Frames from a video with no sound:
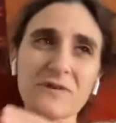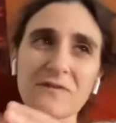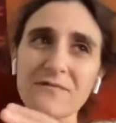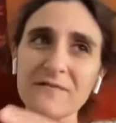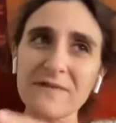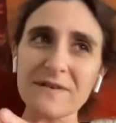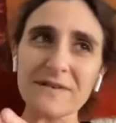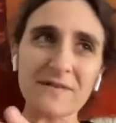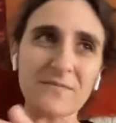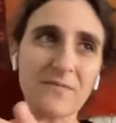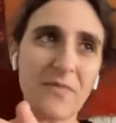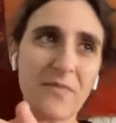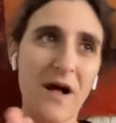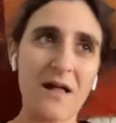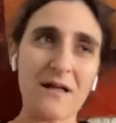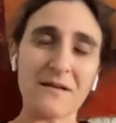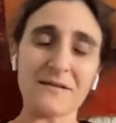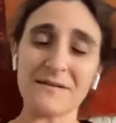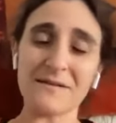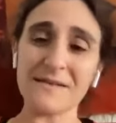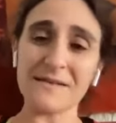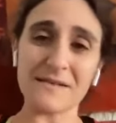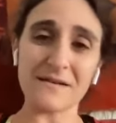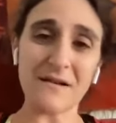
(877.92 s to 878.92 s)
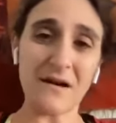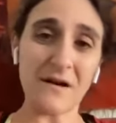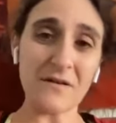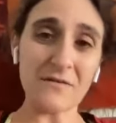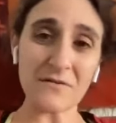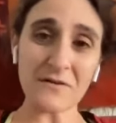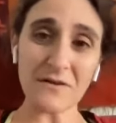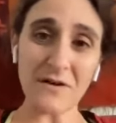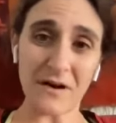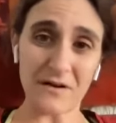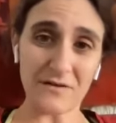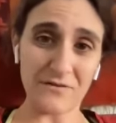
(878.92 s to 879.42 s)
visa policies in
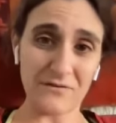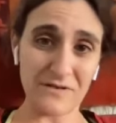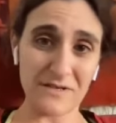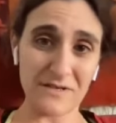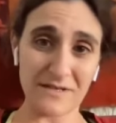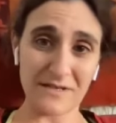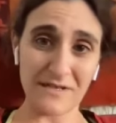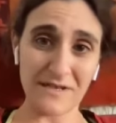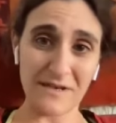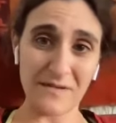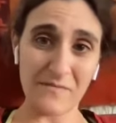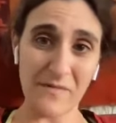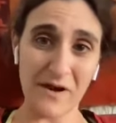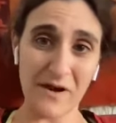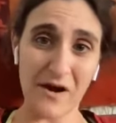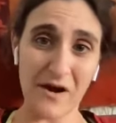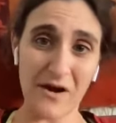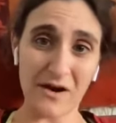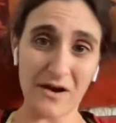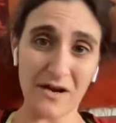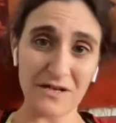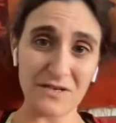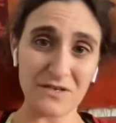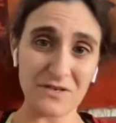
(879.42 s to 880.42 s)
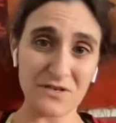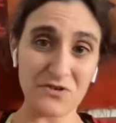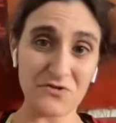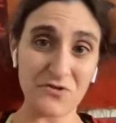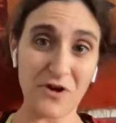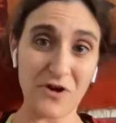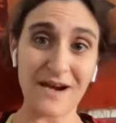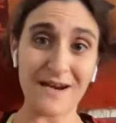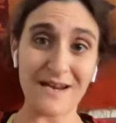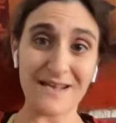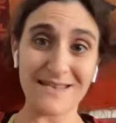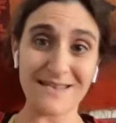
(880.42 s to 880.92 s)
other countries in the Americas to
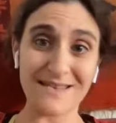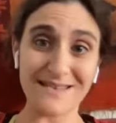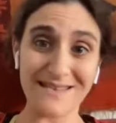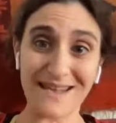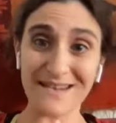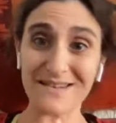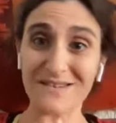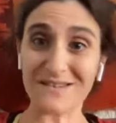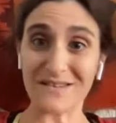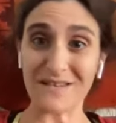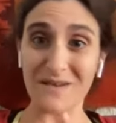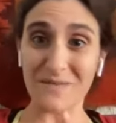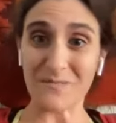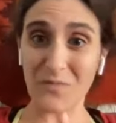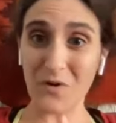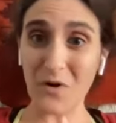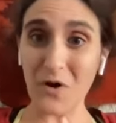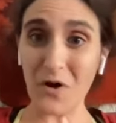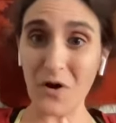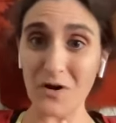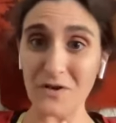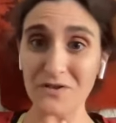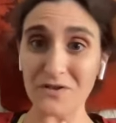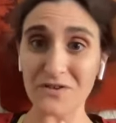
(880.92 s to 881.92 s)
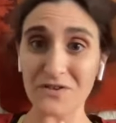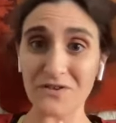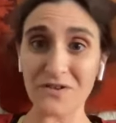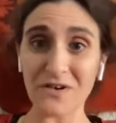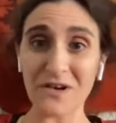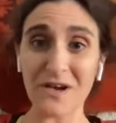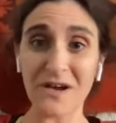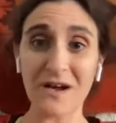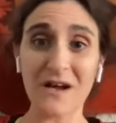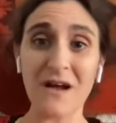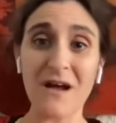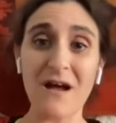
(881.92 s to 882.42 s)
try to essentially push
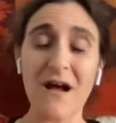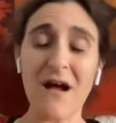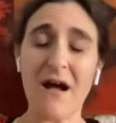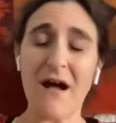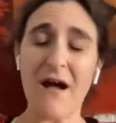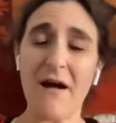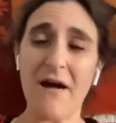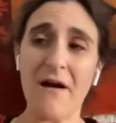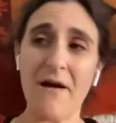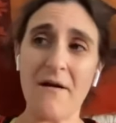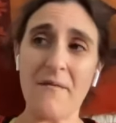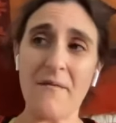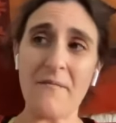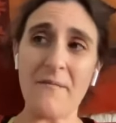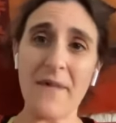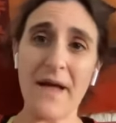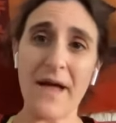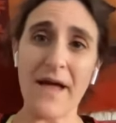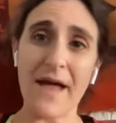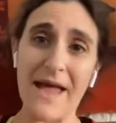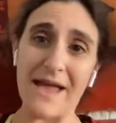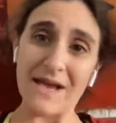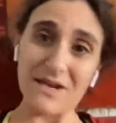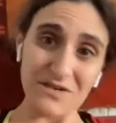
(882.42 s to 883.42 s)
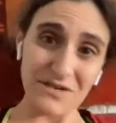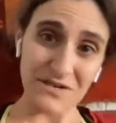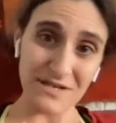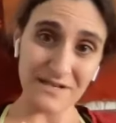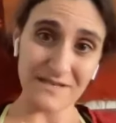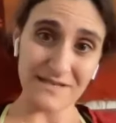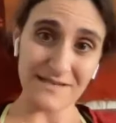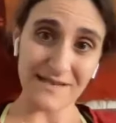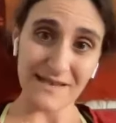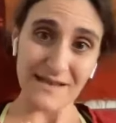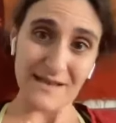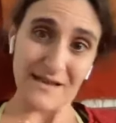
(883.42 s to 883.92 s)

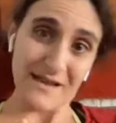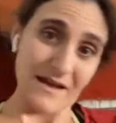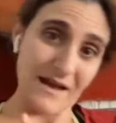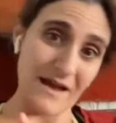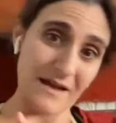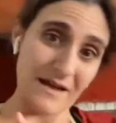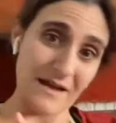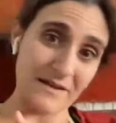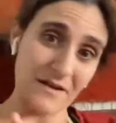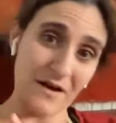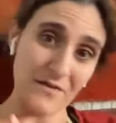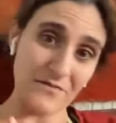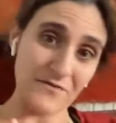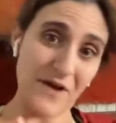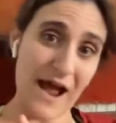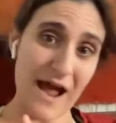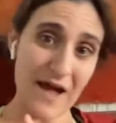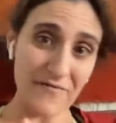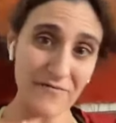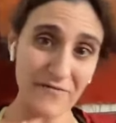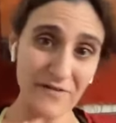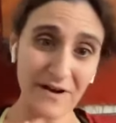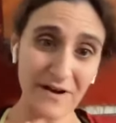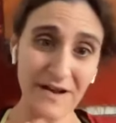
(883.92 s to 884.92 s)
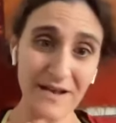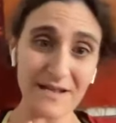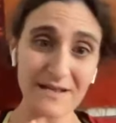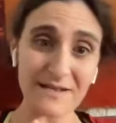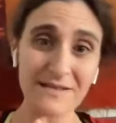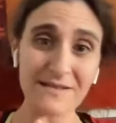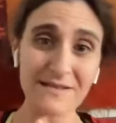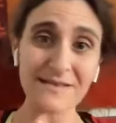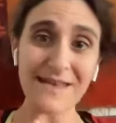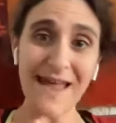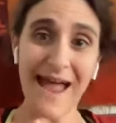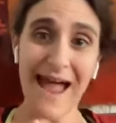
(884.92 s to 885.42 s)
Haitians and other
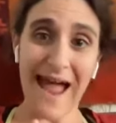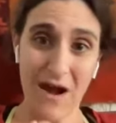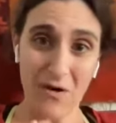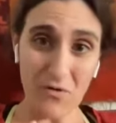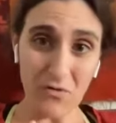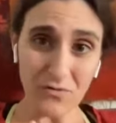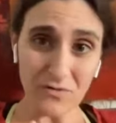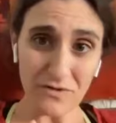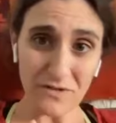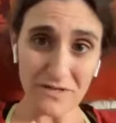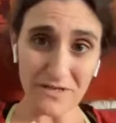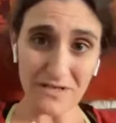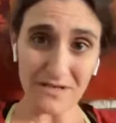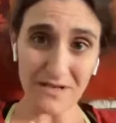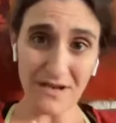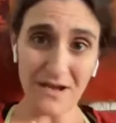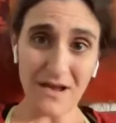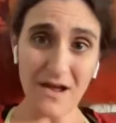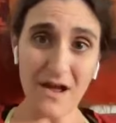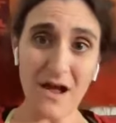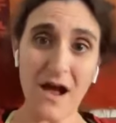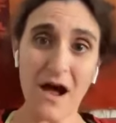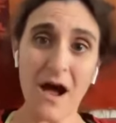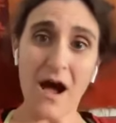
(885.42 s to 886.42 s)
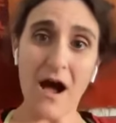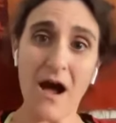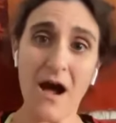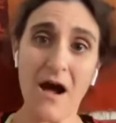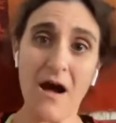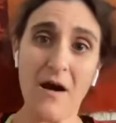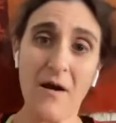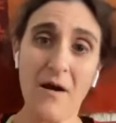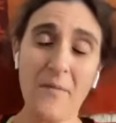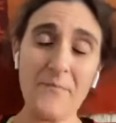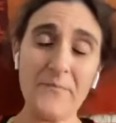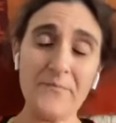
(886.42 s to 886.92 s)
Africans out,
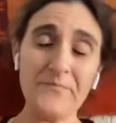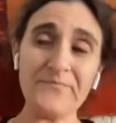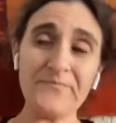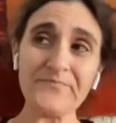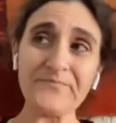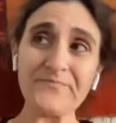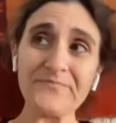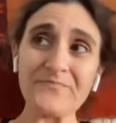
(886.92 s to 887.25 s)
and